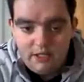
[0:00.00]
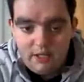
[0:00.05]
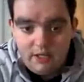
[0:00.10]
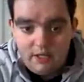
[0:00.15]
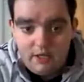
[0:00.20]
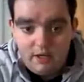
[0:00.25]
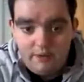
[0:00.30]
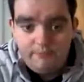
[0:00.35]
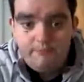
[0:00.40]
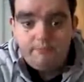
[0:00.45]

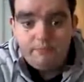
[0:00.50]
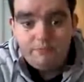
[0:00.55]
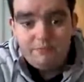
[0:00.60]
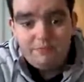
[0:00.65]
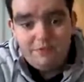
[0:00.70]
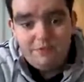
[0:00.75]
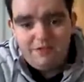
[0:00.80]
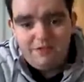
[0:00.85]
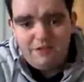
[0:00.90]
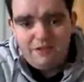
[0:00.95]
um,
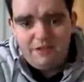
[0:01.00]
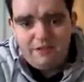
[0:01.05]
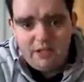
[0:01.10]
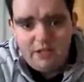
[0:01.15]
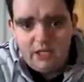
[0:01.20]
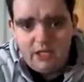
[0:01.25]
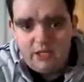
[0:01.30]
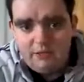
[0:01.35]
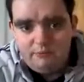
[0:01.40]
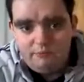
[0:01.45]

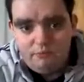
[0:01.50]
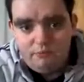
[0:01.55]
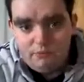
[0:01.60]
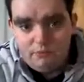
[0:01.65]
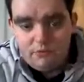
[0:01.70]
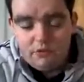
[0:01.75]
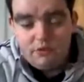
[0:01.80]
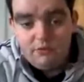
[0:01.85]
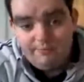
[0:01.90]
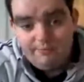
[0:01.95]
like
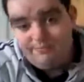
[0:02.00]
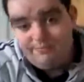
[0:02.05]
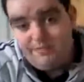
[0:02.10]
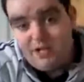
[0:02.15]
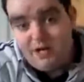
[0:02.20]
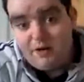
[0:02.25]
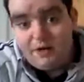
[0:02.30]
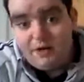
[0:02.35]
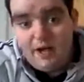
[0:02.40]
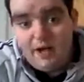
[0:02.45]
they're
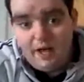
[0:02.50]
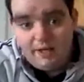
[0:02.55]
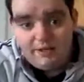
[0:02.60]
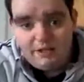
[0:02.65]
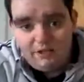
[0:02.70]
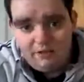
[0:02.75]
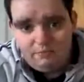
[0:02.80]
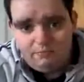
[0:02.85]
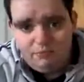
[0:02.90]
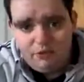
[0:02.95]

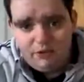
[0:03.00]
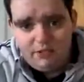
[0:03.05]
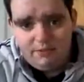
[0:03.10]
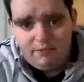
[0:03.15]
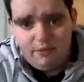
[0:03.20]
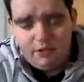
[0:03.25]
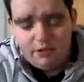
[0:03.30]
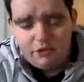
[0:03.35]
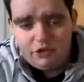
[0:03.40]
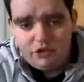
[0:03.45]
cancelled pretty
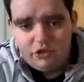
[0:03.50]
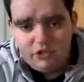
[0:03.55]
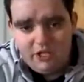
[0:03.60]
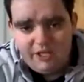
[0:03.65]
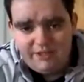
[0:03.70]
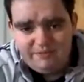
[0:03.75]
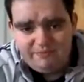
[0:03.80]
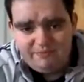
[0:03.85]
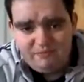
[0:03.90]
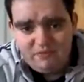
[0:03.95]
much. Like
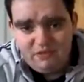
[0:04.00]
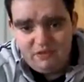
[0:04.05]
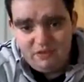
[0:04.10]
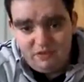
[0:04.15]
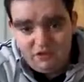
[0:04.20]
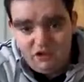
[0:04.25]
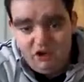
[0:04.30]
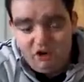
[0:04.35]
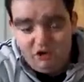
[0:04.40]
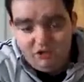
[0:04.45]

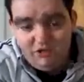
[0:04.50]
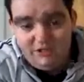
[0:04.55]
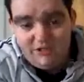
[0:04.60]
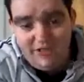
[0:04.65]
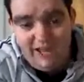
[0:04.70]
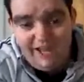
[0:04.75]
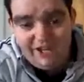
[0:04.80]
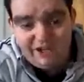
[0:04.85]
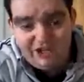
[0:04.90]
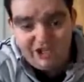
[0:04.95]
no one's
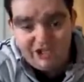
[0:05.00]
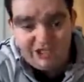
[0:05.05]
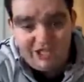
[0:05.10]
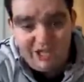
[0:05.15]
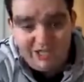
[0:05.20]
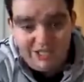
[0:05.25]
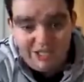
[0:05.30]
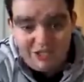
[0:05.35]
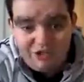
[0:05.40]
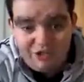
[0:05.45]
actually said
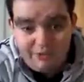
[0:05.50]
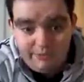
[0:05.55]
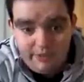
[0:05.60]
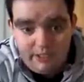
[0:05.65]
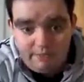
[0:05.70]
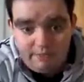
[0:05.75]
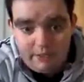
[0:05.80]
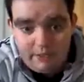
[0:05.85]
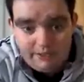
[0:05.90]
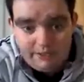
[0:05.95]
it to me,
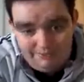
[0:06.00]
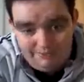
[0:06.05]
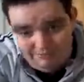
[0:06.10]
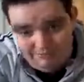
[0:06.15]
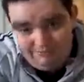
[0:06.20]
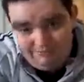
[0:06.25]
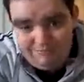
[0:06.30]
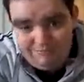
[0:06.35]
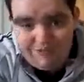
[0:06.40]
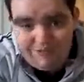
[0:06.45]
but
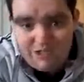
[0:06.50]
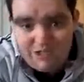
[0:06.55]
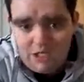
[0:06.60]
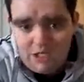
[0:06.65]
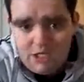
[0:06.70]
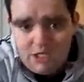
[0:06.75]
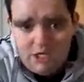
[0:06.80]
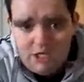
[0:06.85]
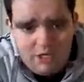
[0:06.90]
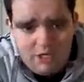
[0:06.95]

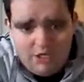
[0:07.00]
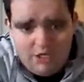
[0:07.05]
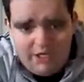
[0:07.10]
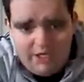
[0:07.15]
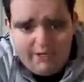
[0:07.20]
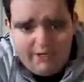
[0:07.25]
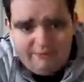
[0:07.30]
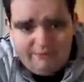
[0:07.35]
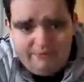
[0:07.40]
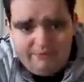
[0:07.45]

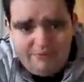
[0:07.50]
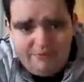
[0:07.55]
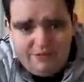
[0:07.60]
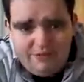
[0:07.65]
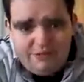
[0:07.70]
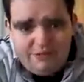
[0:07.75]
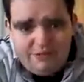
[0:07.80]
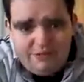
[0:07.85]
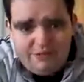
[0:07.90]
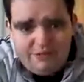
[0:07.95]
like
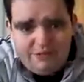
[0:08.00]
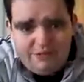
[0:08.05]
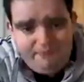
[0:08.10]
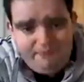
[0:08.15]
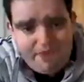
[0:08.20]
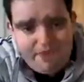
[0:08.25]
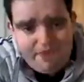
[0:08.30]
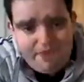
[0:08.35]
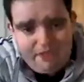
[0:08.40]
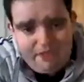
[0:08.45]

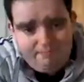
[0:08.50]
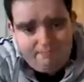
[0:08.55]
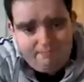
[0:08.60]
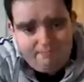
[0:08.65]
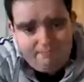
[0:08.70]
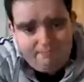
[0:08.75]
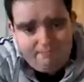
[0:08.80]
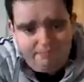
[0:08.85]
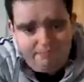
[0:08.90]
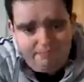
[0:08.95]
I,
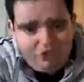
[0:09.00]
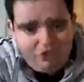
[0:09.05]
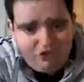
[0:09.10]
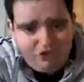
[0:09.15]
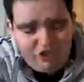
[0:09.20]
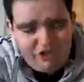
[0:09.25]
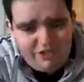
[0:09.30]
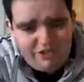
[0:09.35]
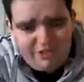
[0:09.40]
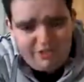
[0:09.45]

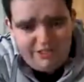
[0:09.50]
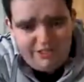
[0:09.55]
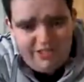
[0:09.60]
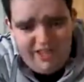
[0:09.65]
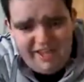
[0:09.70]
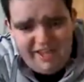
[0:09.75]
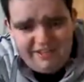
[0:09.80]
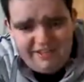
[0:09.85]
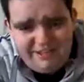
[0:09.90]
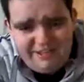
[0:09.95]
just in
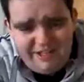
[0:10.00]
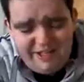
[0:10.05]
case, I'll